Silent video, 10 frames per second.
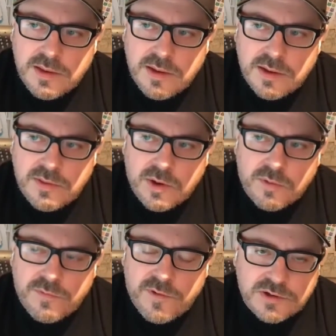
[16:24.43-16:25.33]
In
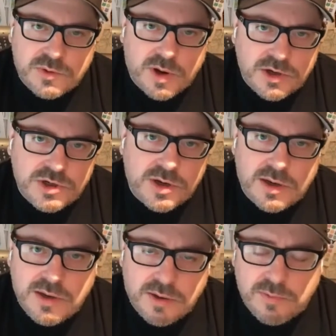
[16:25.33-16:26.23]
their
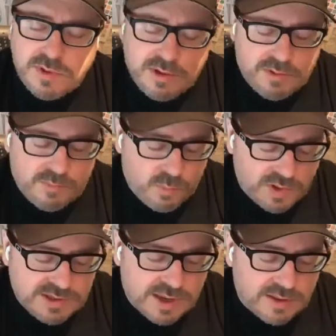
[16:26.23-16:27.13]
frustration,
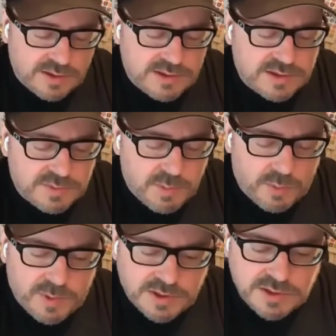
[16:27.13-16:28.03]
once again, this is a
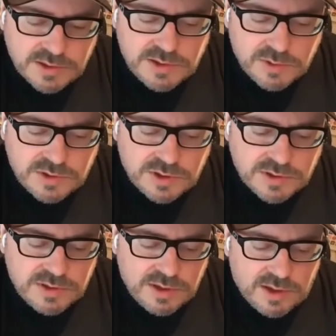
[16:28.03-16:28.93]
small business, so it's
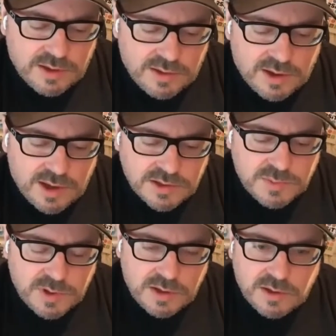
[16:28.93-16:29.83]
just the
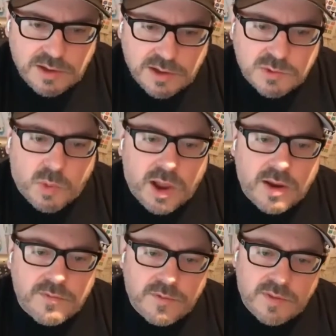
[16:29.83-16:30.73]
husband, his
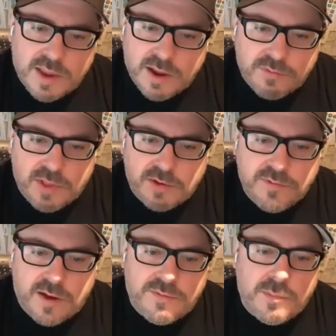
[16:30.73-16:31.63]
wife, and they have like
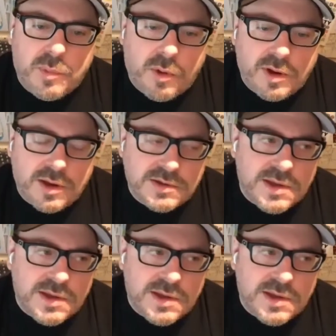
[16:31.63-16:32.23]
5 employees.